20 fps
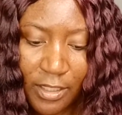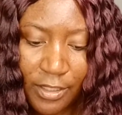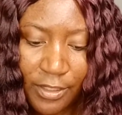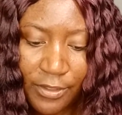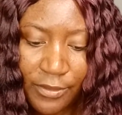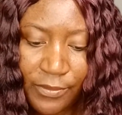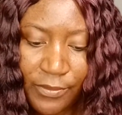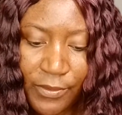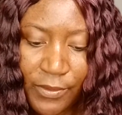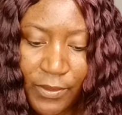
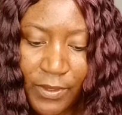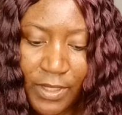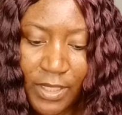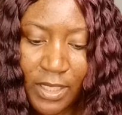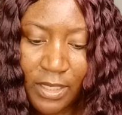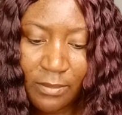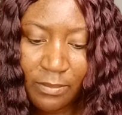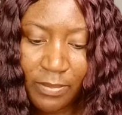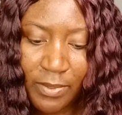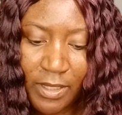if you
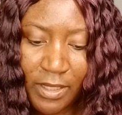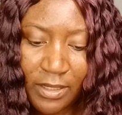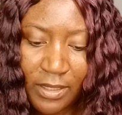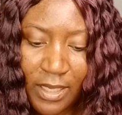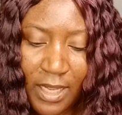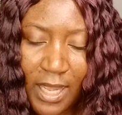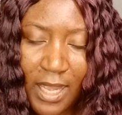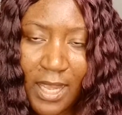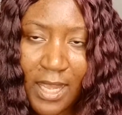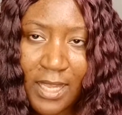keep
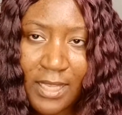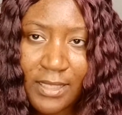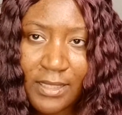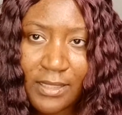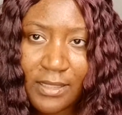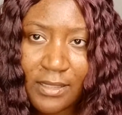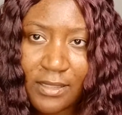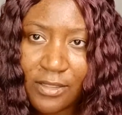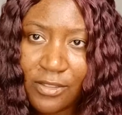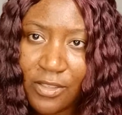it
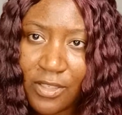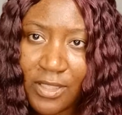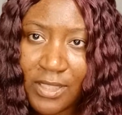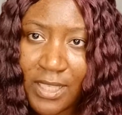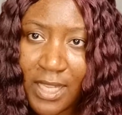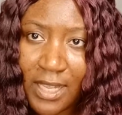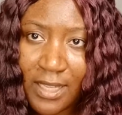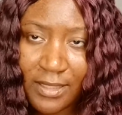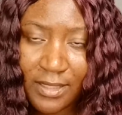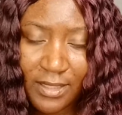
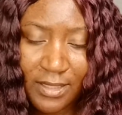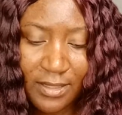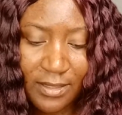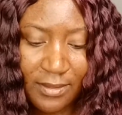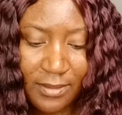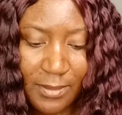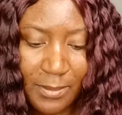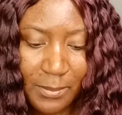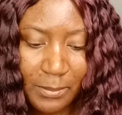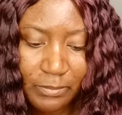just as
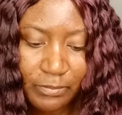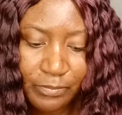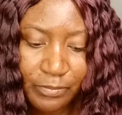is.